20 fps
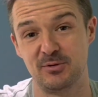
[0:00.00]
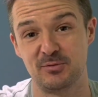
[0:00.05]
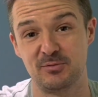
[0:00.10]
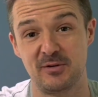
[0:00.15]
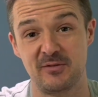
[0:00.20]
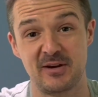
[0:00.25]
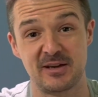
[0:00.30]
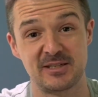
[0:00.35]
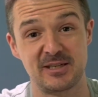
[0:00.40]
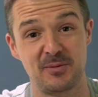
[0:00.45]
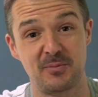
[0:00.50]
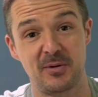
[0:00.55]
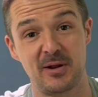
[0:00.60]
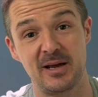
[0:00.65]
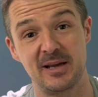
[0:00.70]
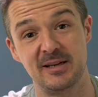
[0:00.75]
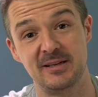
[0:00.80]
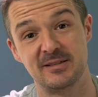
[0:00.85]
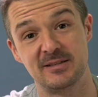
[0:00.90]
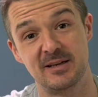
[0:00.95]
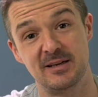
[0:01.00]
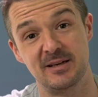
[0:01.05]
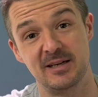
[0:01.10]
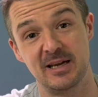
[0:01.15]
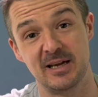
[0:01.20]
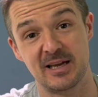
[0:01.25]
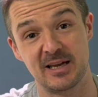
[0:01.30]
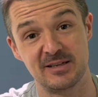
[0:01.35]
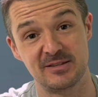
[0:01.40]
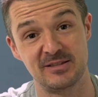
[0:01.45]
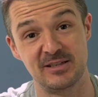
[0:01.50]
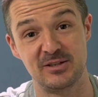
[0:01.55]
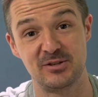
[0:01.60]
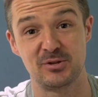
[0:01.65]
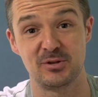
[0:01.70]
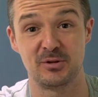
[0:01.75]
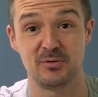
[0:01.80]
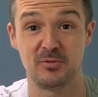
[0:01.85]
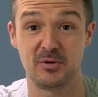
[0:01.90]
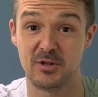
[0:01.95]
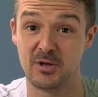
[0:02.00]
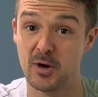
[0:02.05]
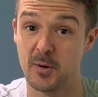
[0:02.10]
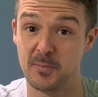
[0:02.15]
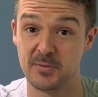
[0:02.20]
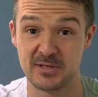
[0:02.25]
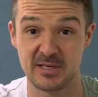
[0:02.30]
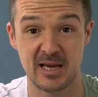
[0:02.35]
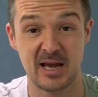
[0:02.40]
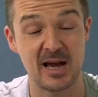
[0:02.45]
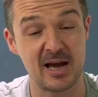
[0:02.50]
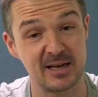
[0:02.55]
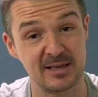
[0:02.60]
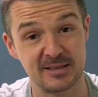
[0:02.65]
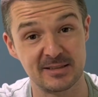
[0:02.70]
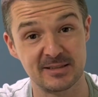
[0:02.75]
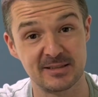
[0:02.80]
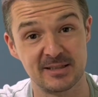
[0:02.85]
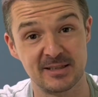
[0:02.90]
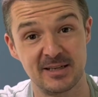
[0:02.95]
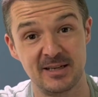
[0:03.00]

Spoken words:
We've actually played against each other with the opposite hand,